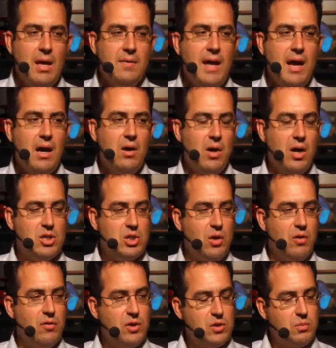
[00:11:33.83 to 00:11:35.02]
Now,
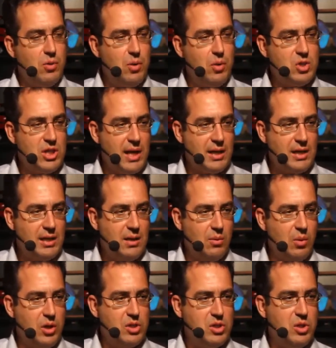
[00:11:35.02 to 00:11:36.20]
Sophia's project
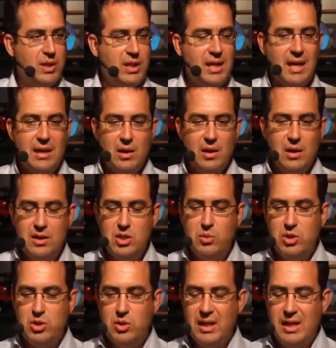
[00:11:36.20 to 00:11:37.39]
was looking at, she
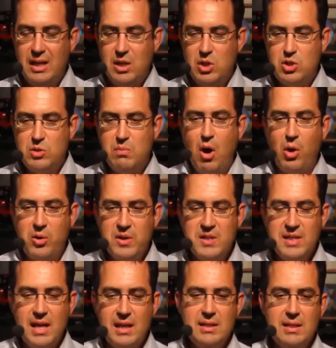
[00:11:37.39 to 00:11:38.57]
was looking at a smaller
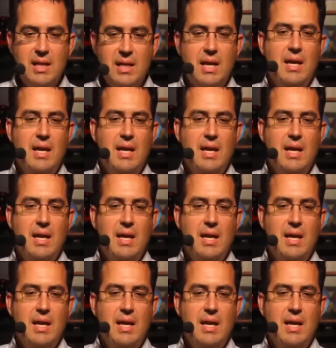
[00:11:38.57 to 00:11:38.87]
set